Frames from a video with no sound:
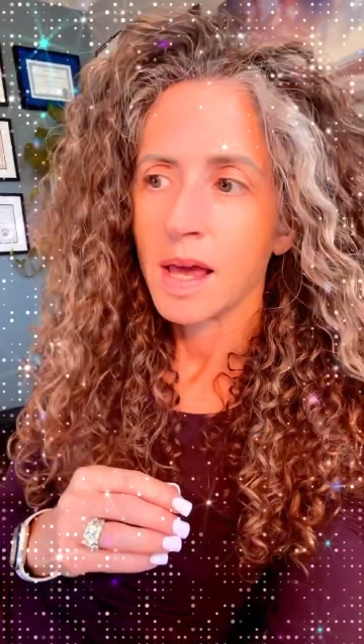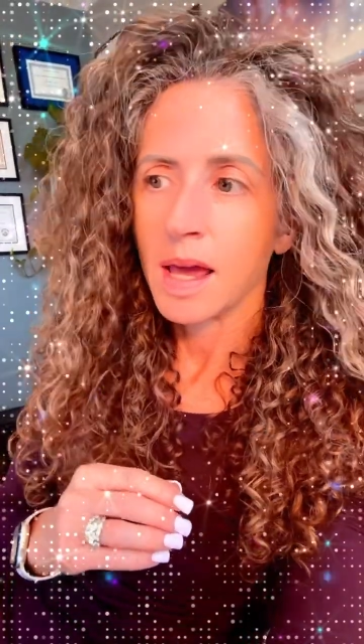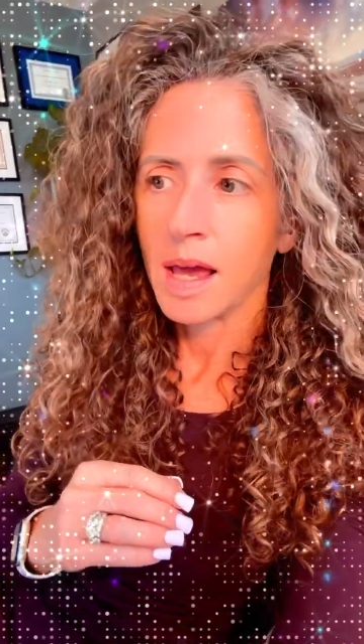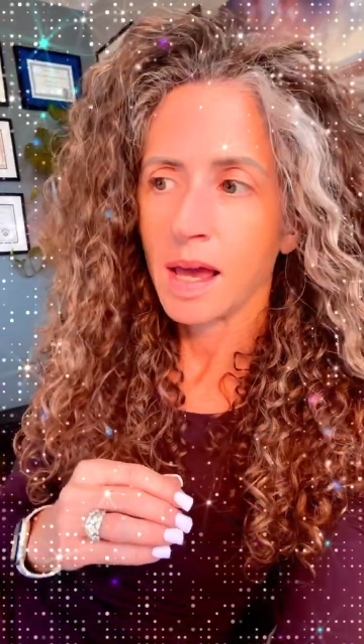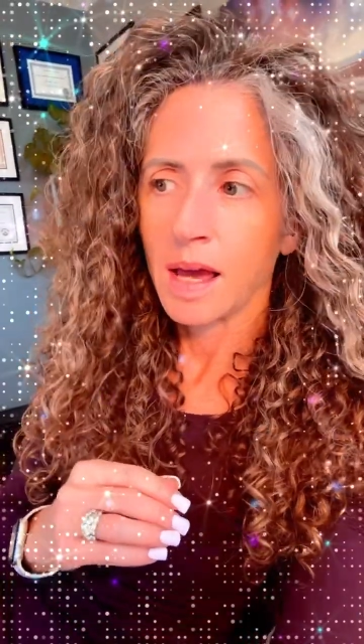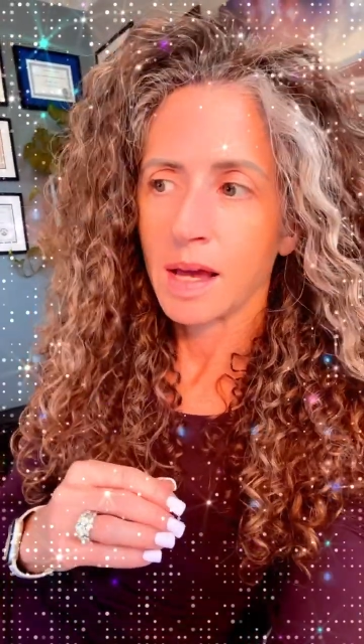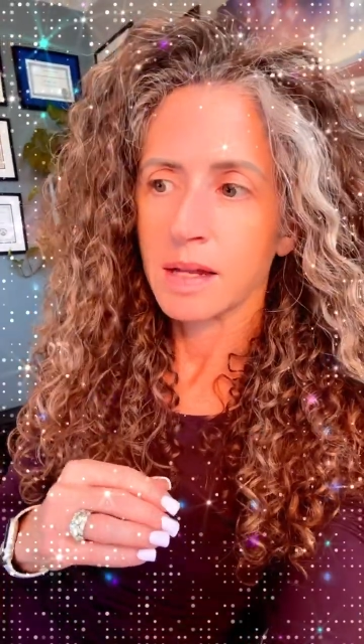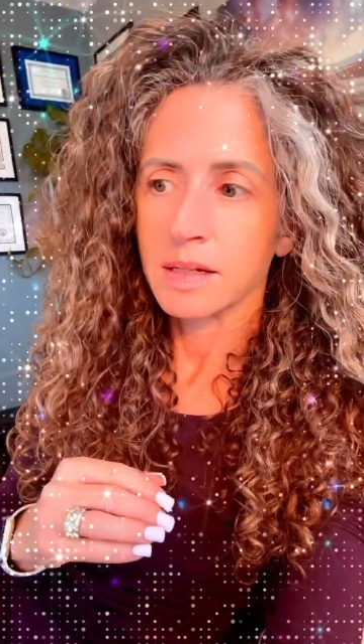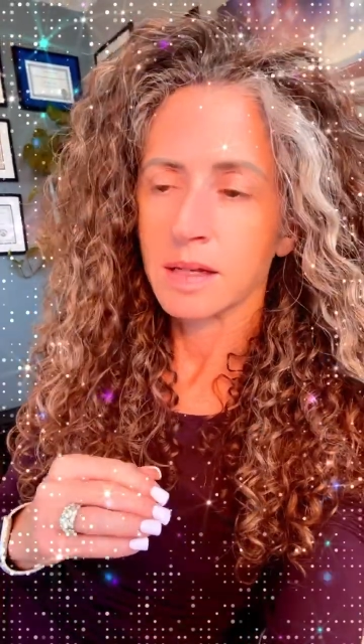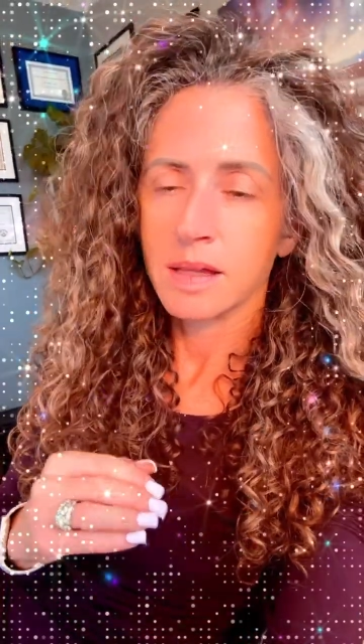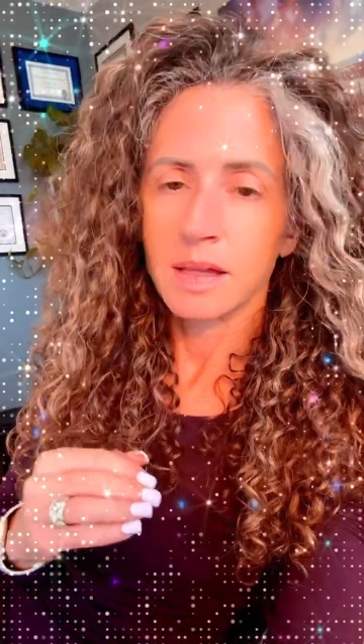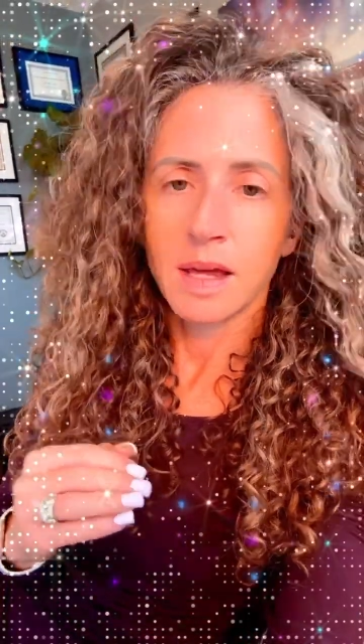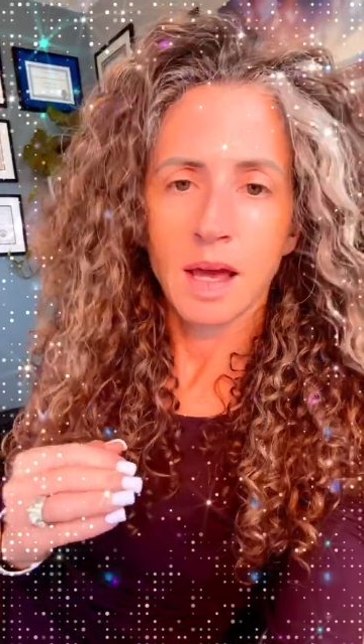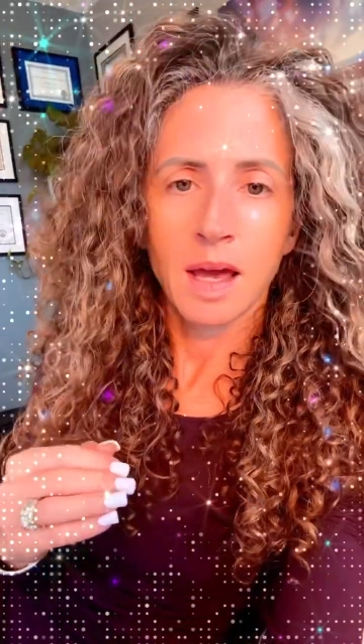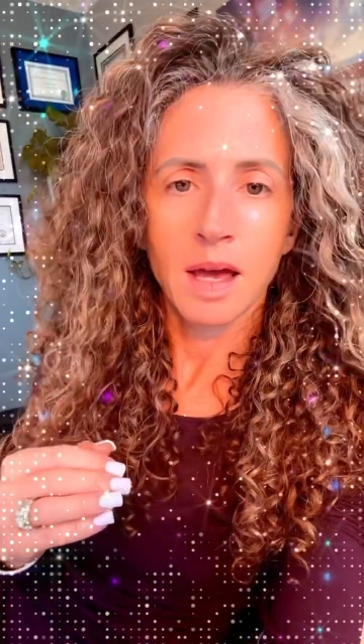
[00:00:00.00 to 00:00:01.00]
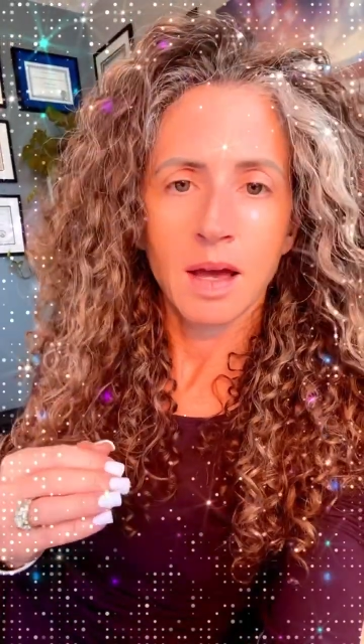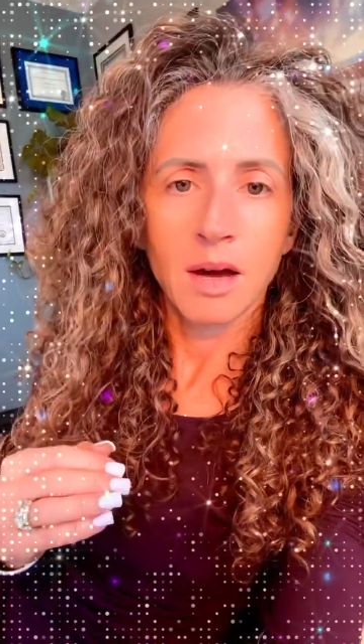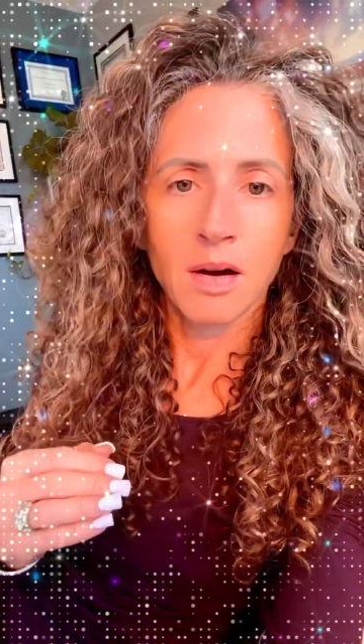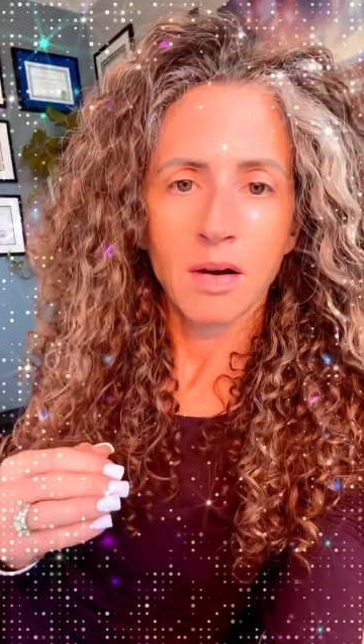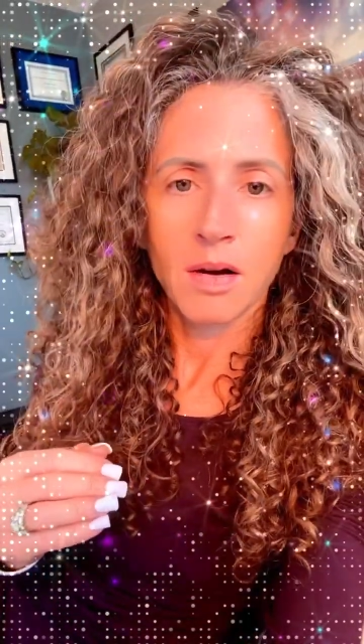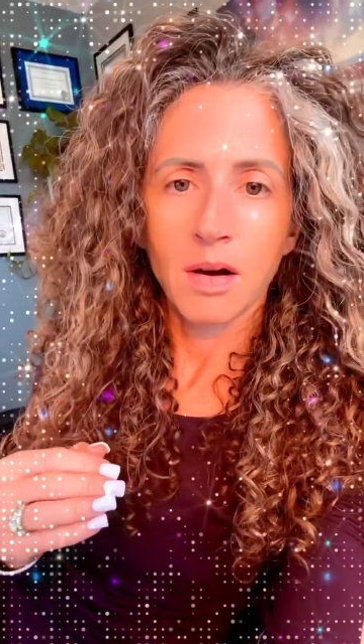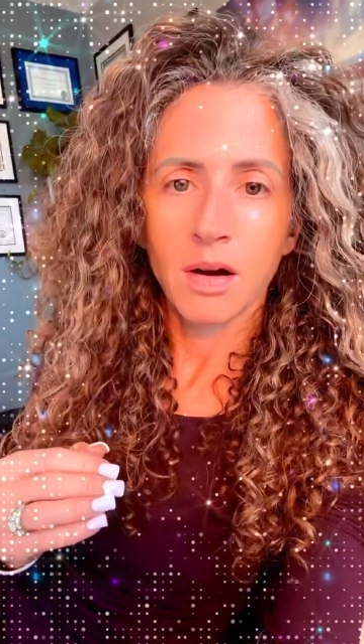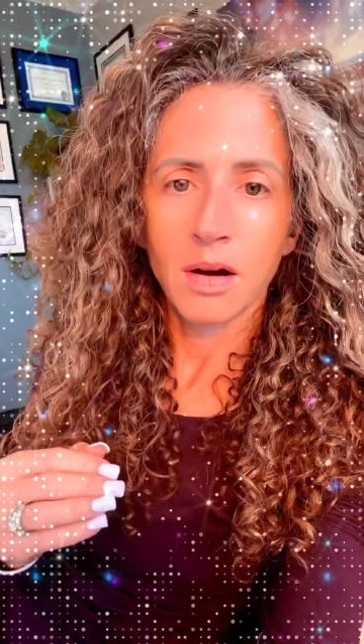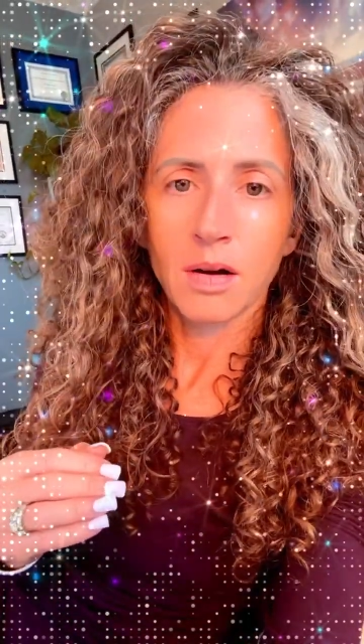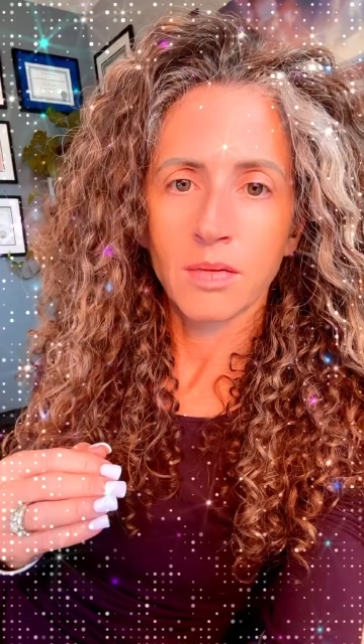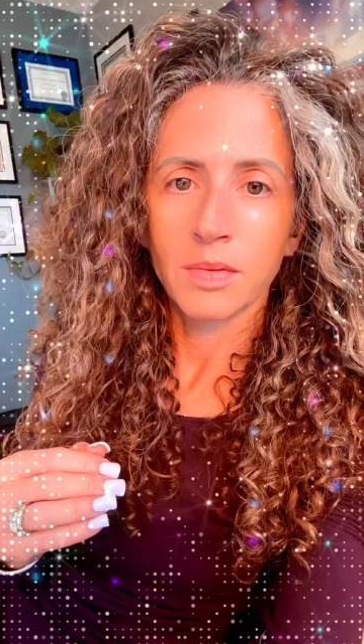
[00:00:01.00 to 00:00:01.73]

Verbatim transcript: and they are